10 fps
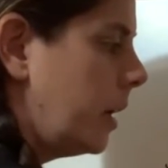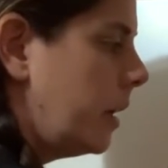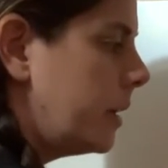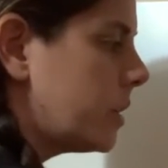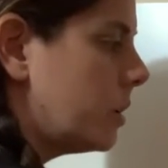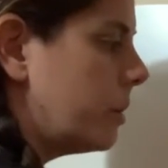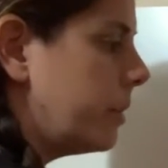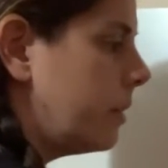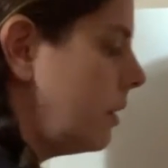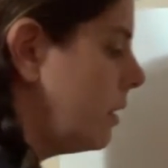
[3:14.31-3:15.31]
So
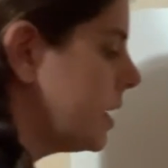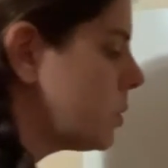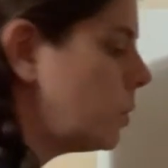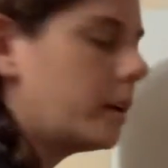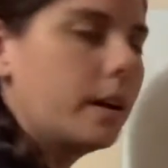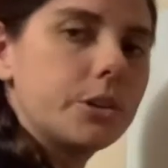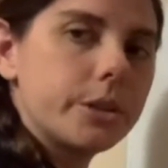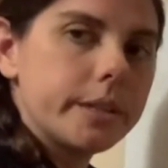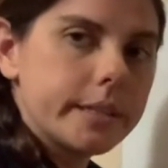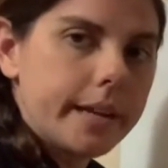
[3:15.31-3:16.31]
this 100
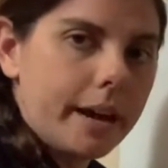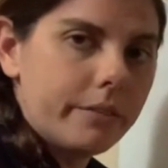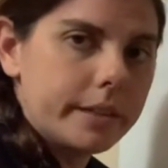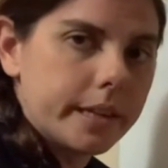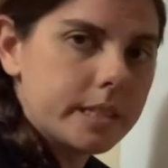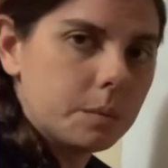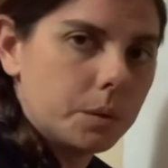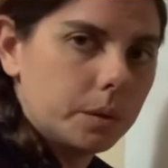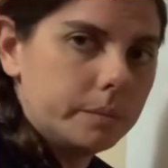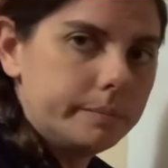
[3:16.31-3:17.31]
doesn't have a
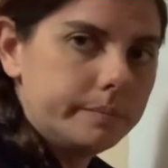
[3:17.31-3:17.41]
decimal.